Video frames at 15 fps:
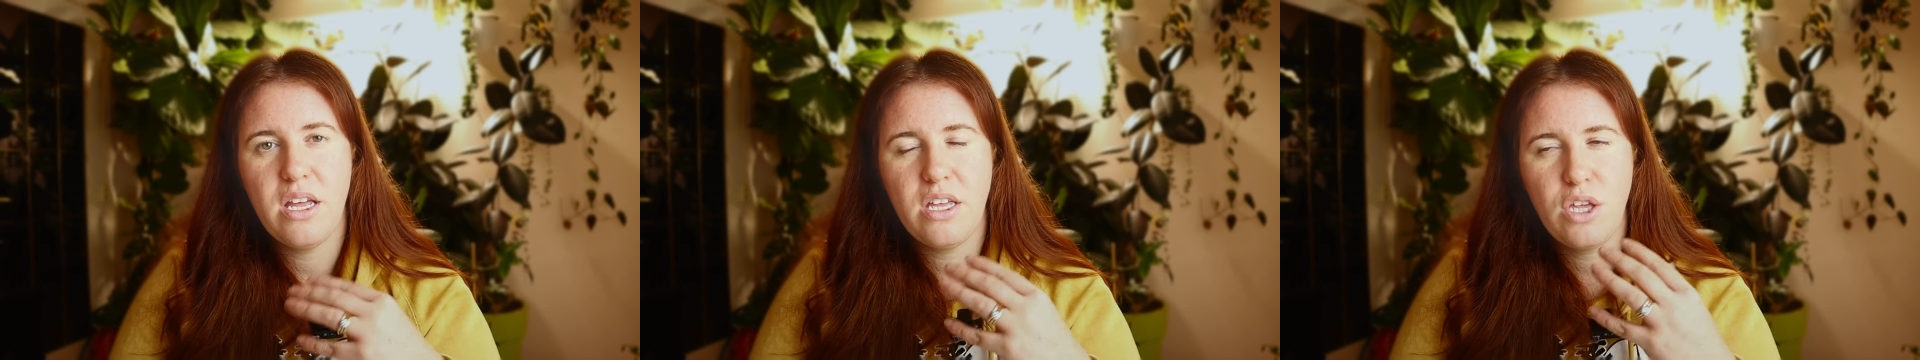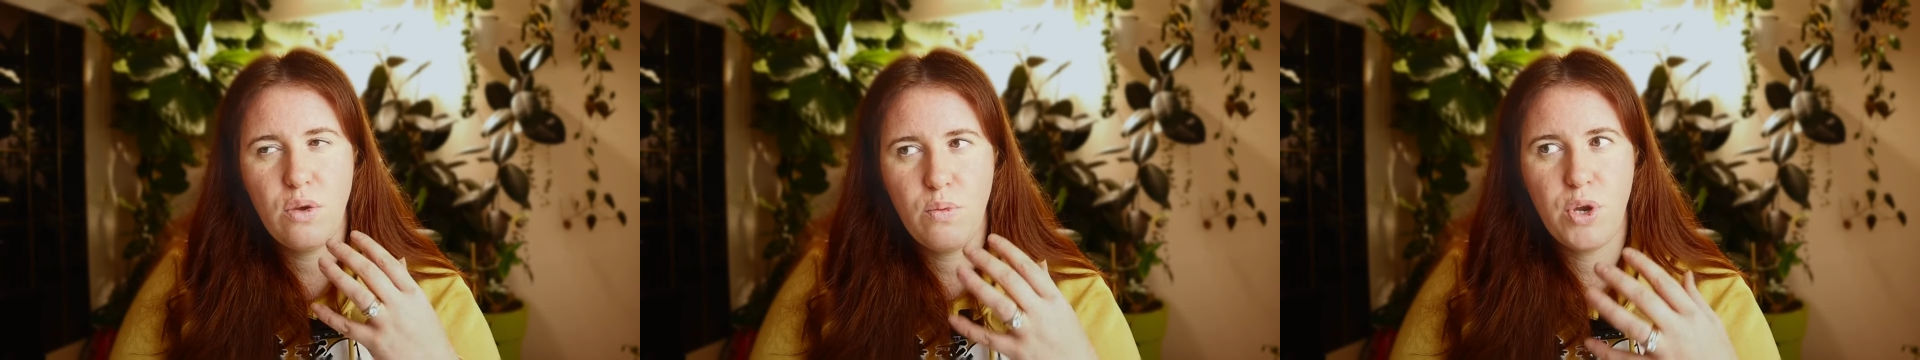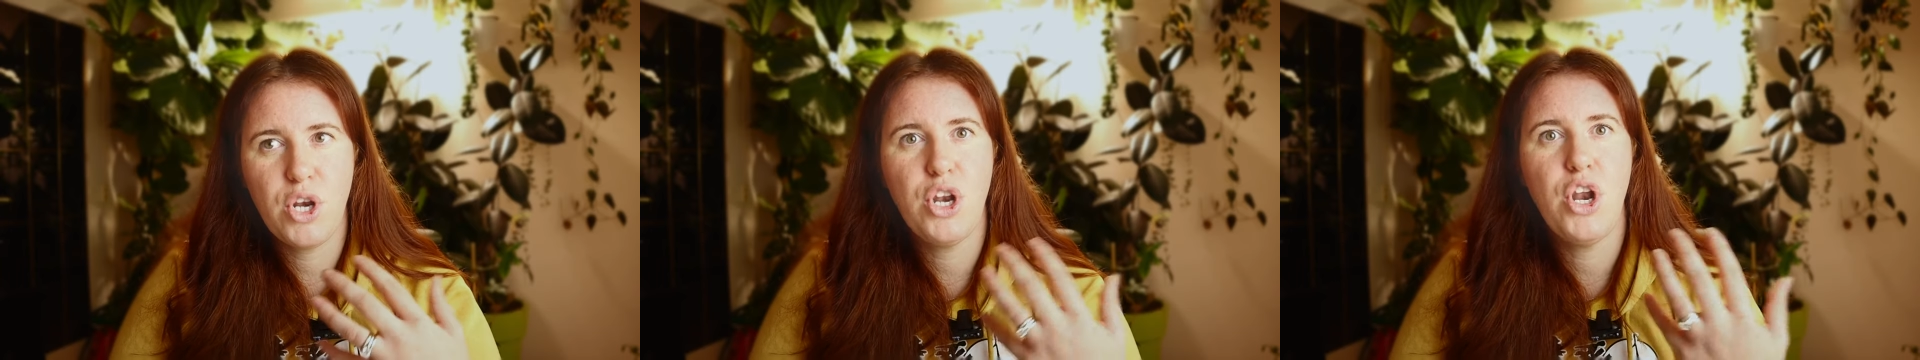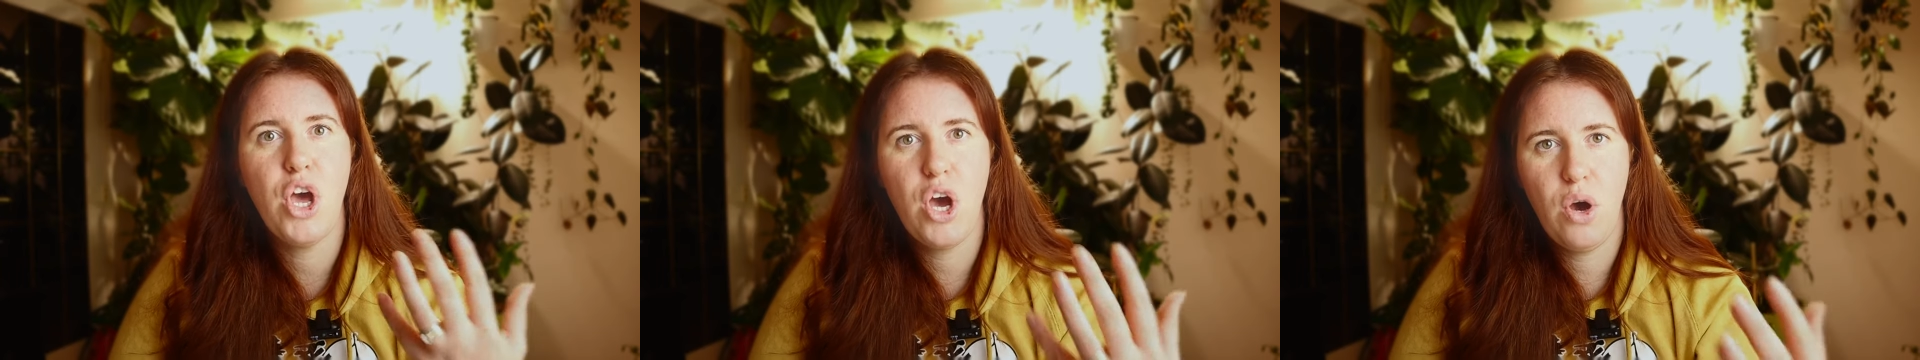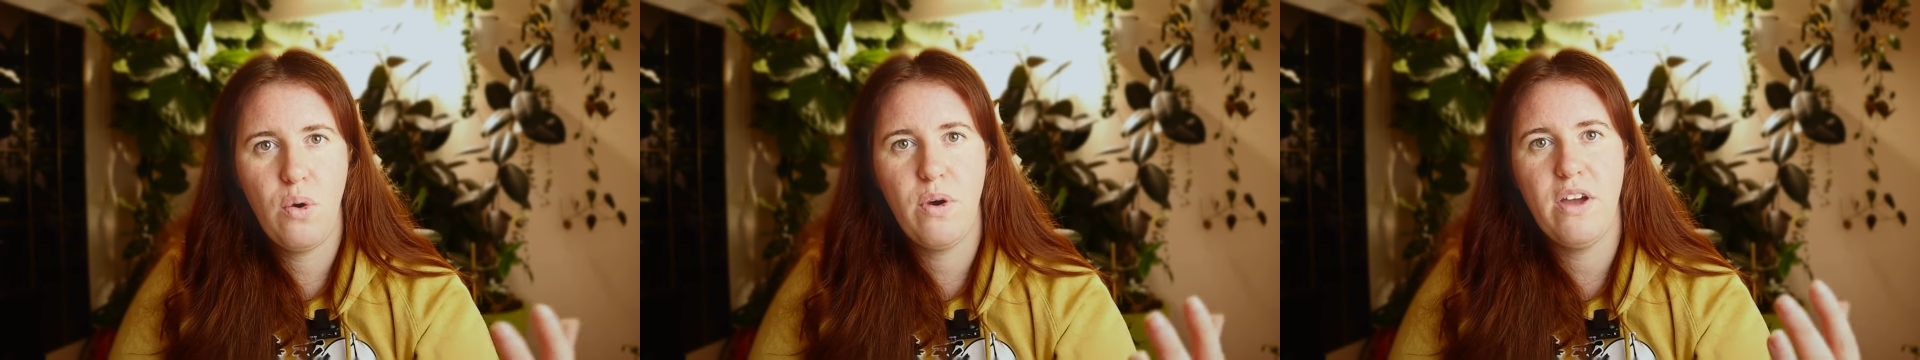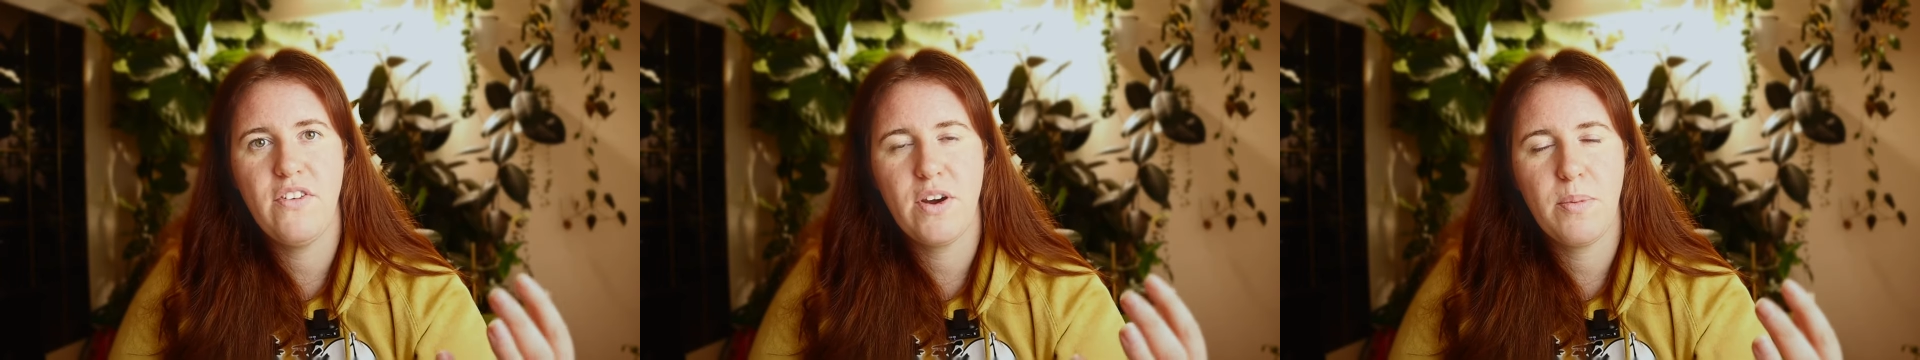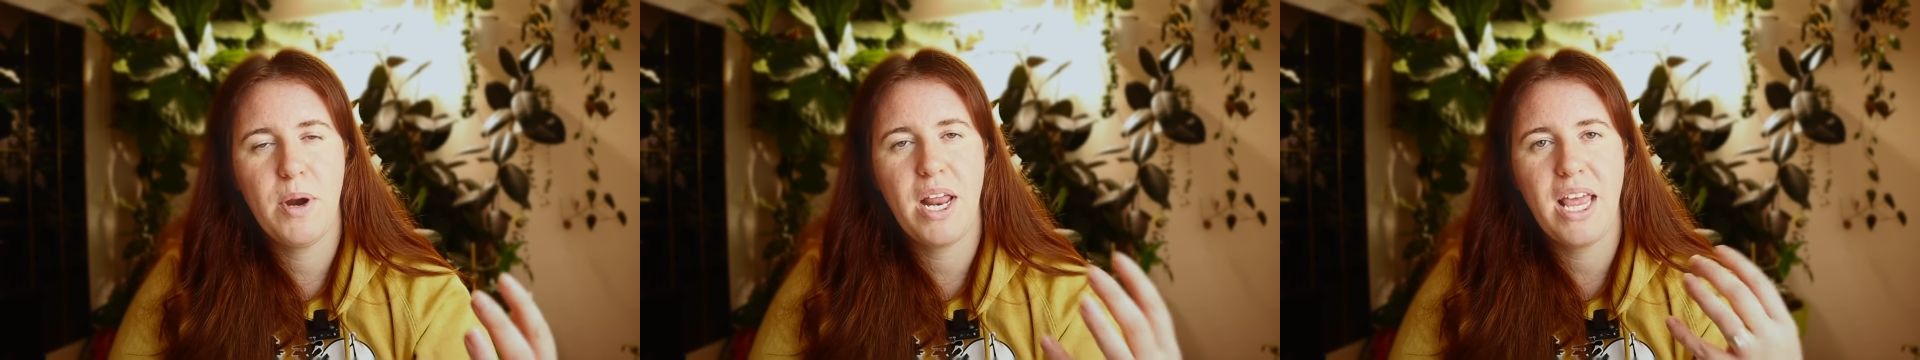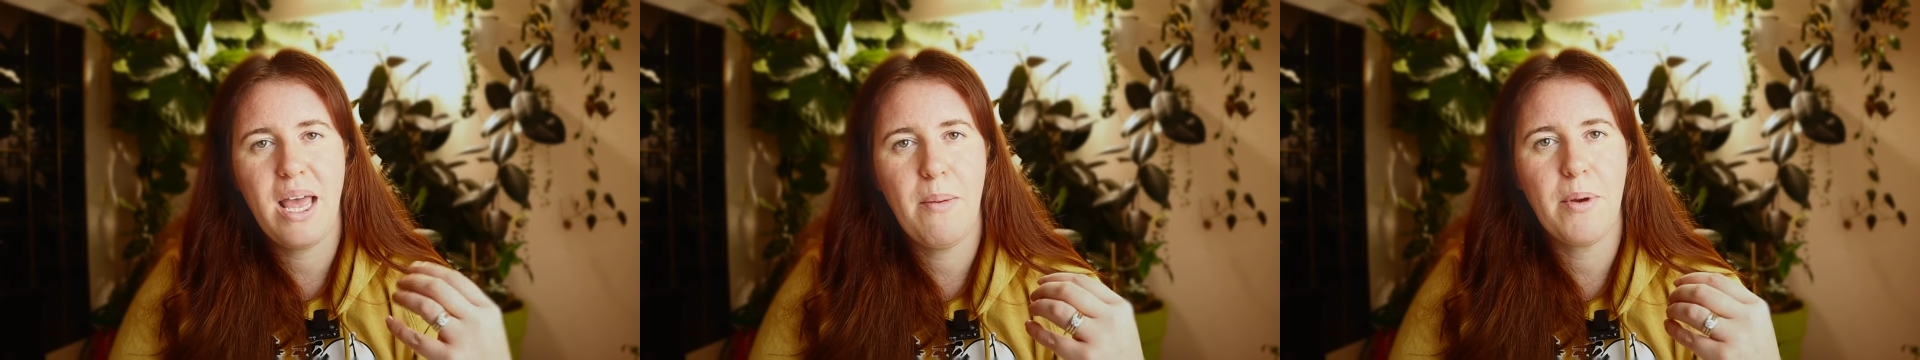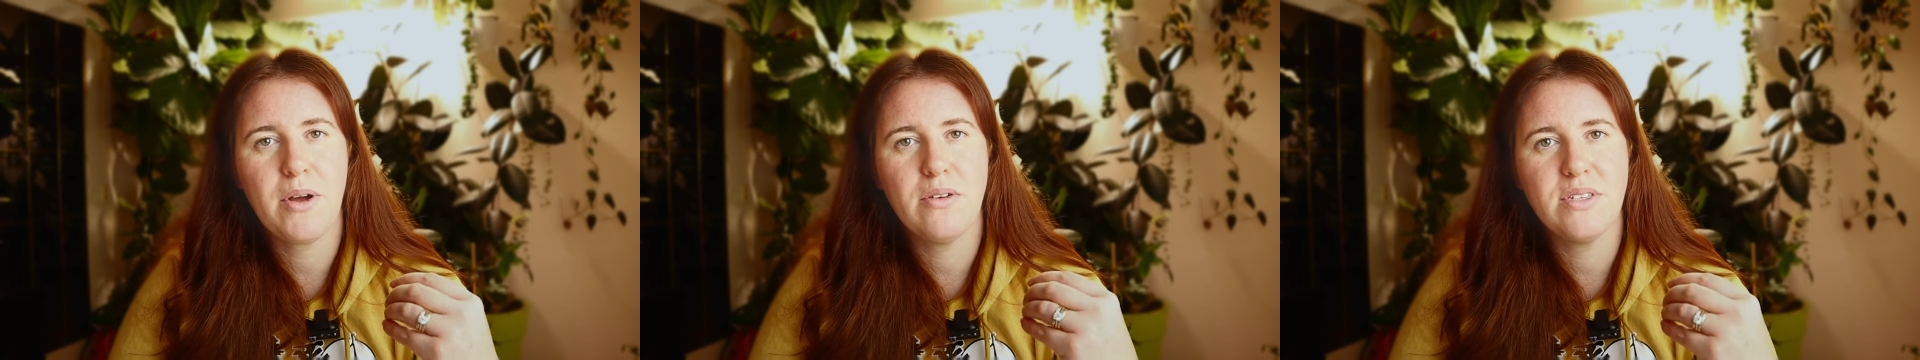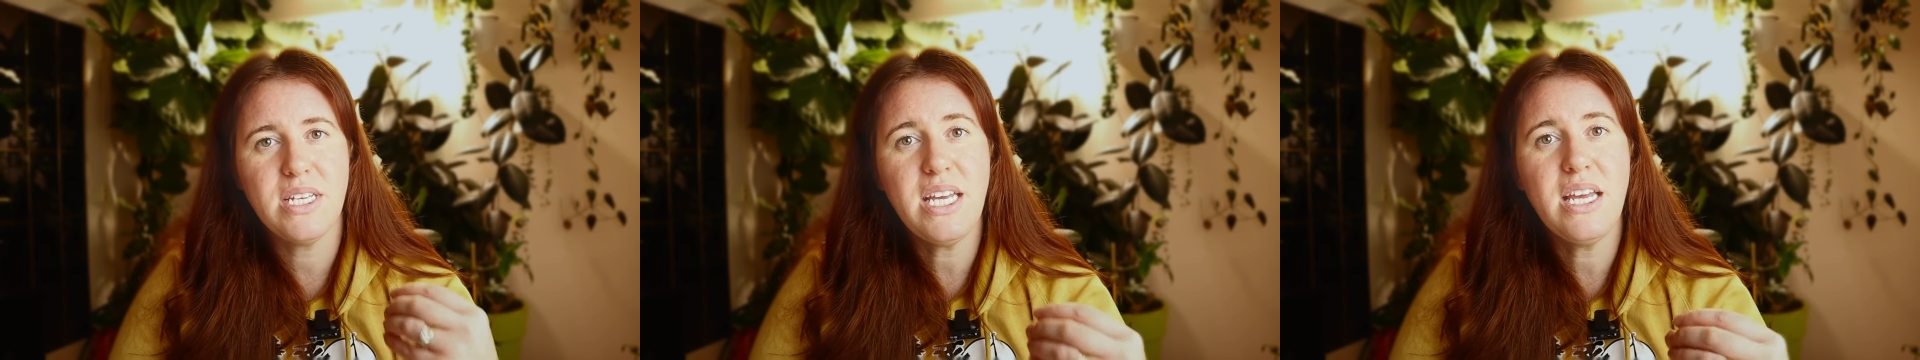You would know if you're putting
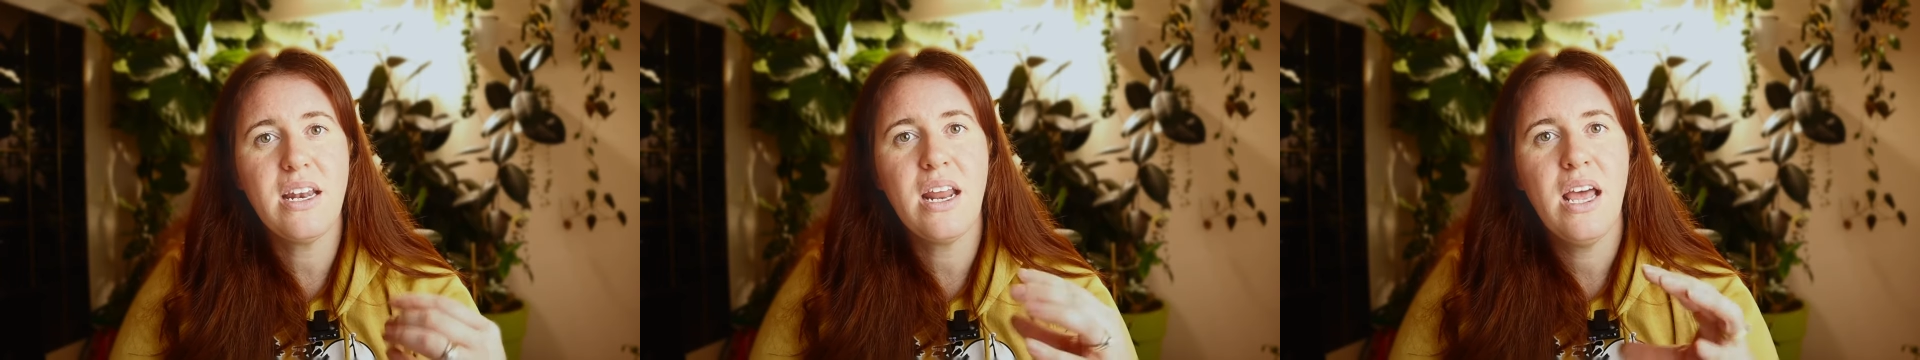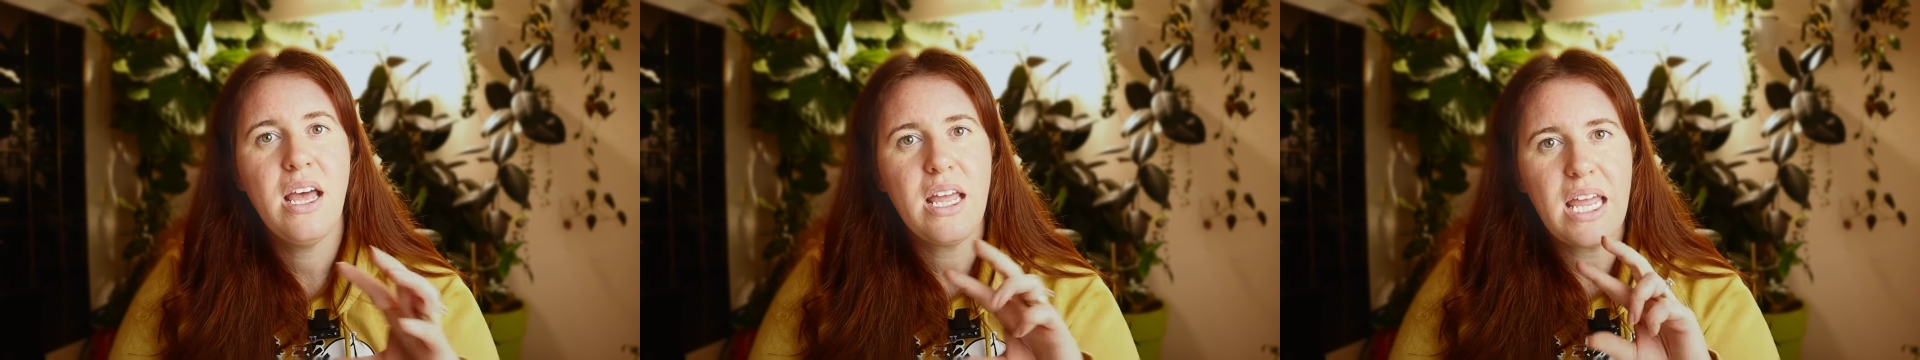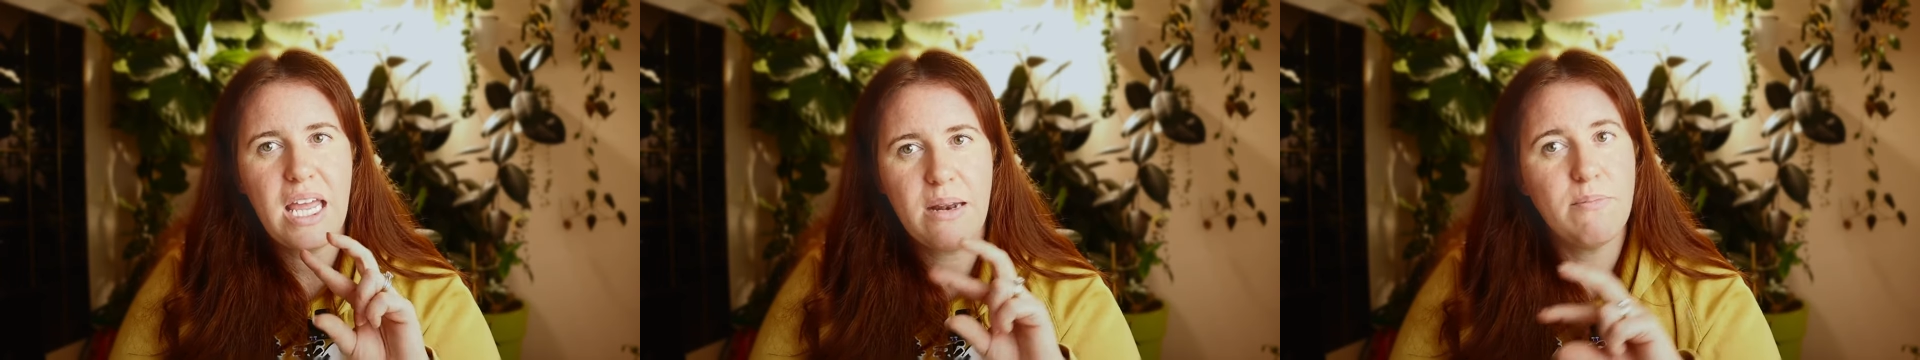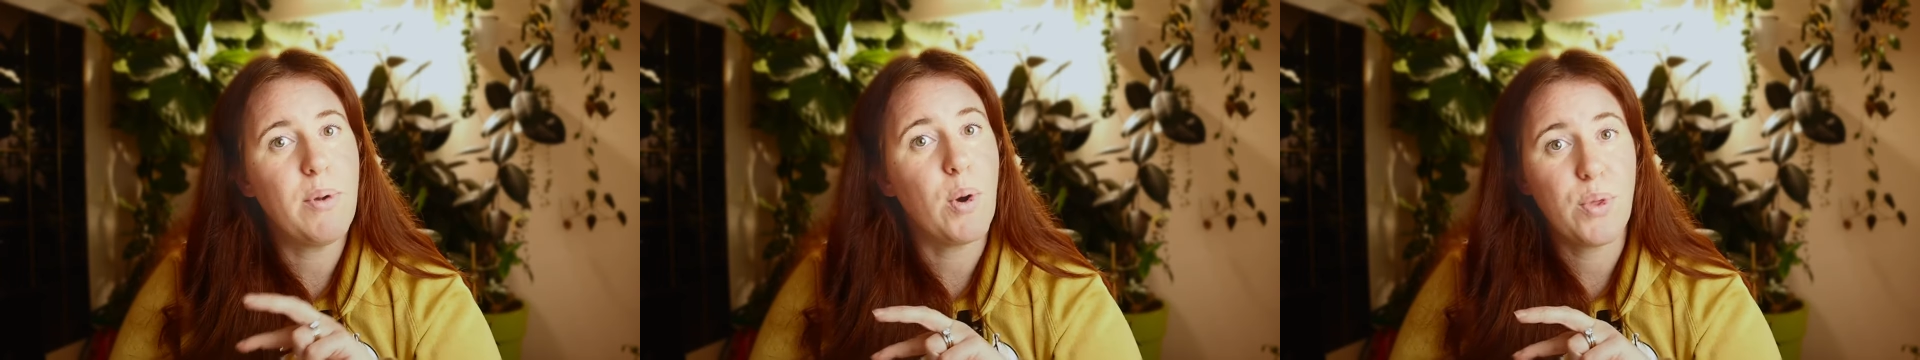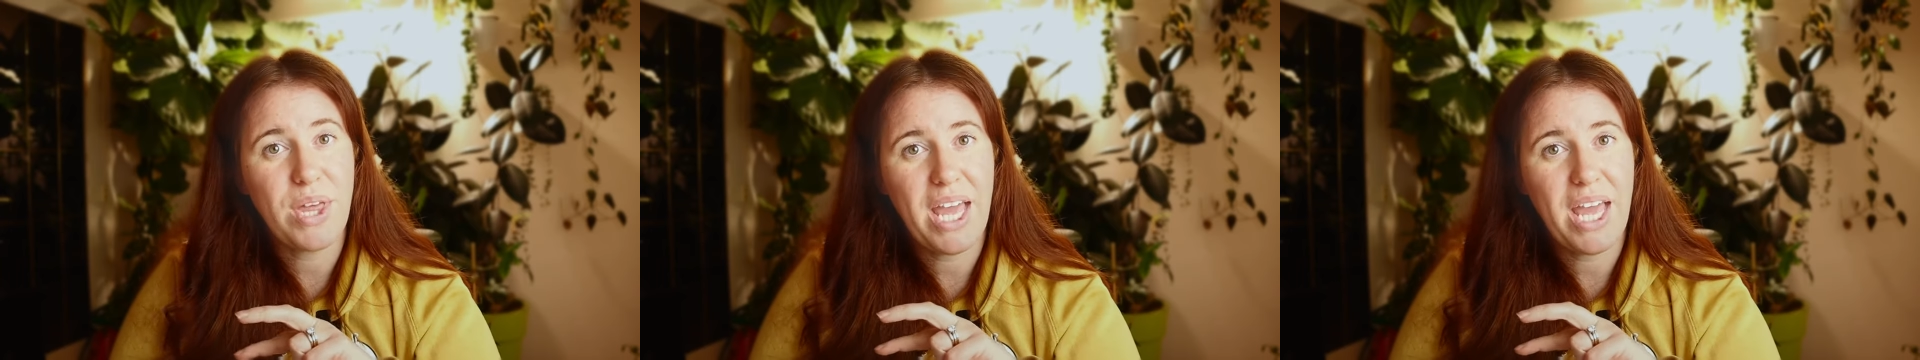chemicals in, in both